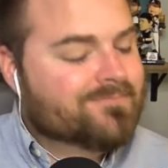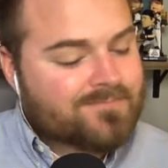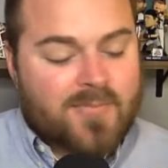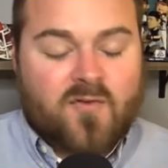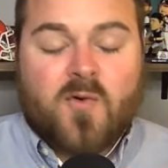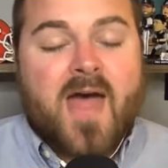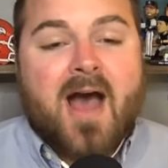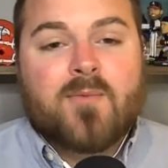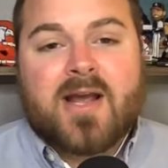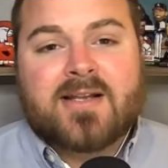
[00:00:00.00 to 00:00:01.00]
before
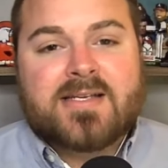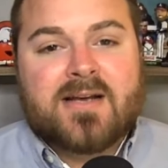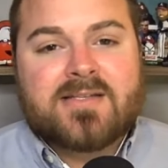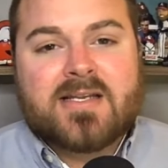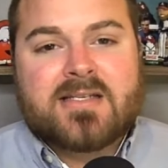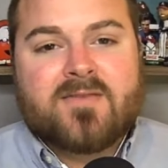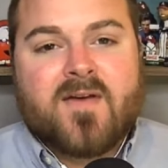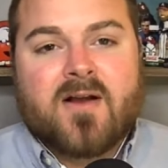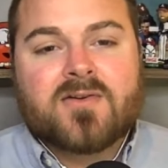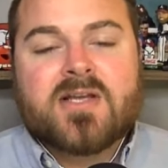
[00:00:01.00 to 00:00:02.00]
that, we got to see how Tennessee
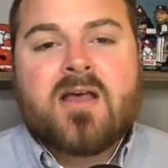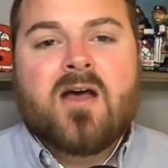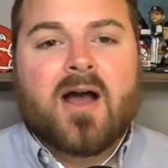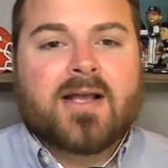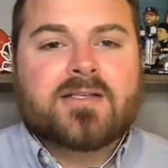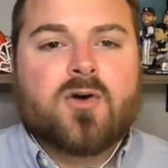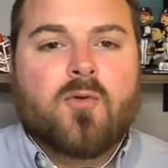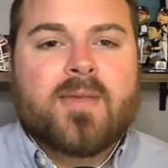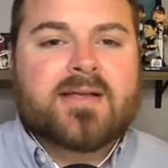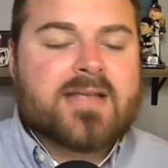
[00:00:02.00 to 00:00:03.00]
fares against Ole
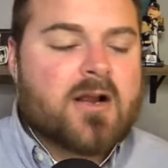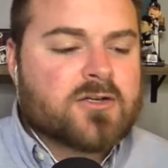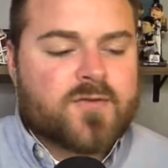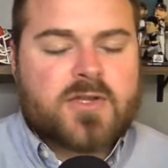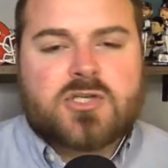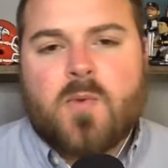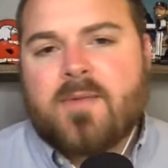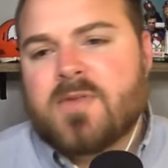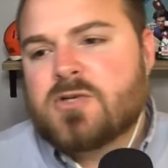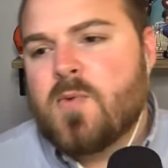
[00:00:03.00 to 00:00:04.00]
Miss. Here's for the
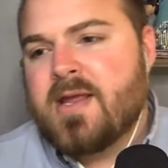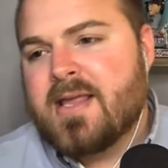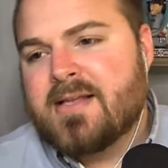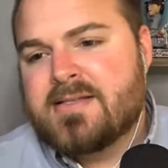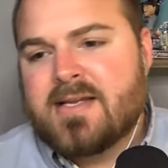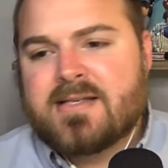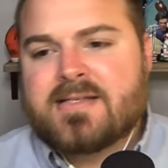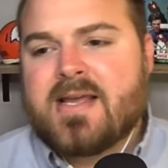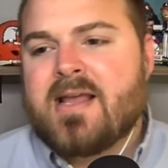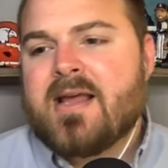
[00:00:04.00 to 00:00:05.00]
sweep this weekend
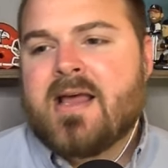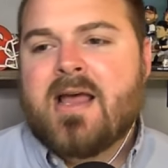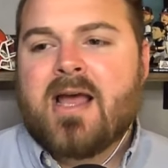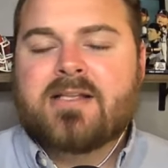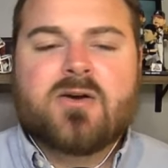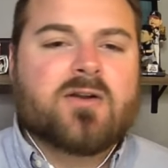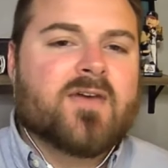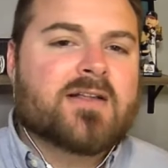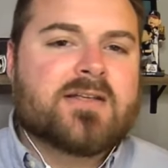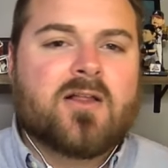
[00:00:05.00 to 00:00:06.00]
Tennessee and Tony
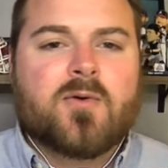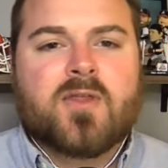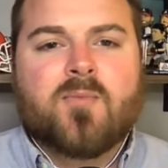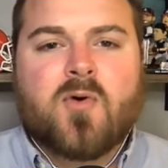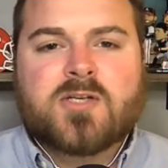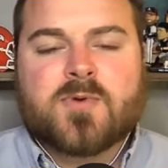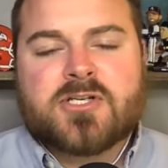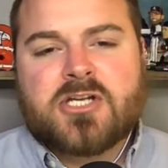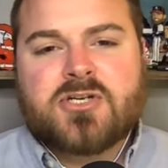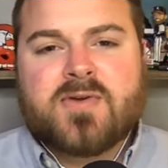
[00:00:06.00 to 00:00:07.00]
Vitello and the boys.
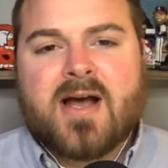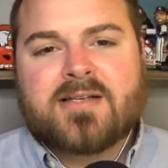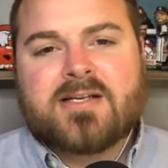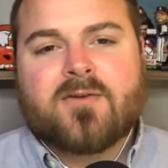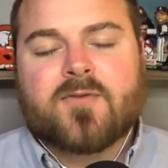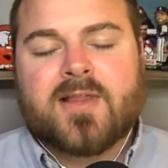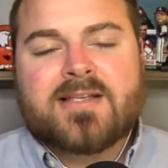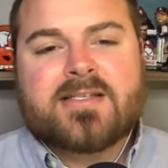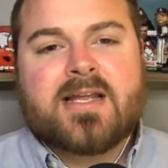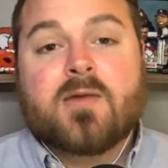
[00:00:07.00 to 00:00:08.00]
Appreciate you guys here for
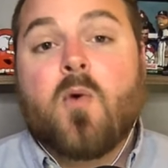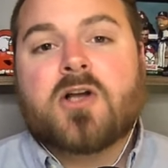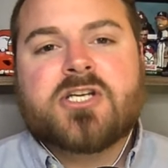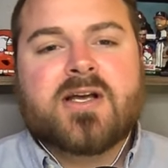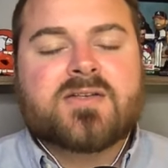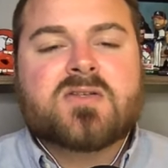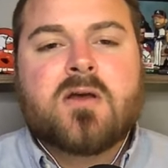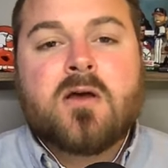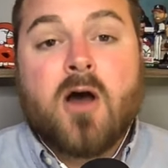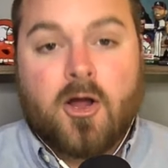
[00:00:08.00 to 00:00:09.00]
listening and watching us
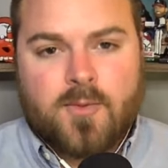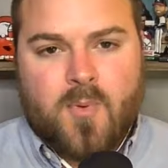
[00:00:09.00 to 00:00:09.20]
on the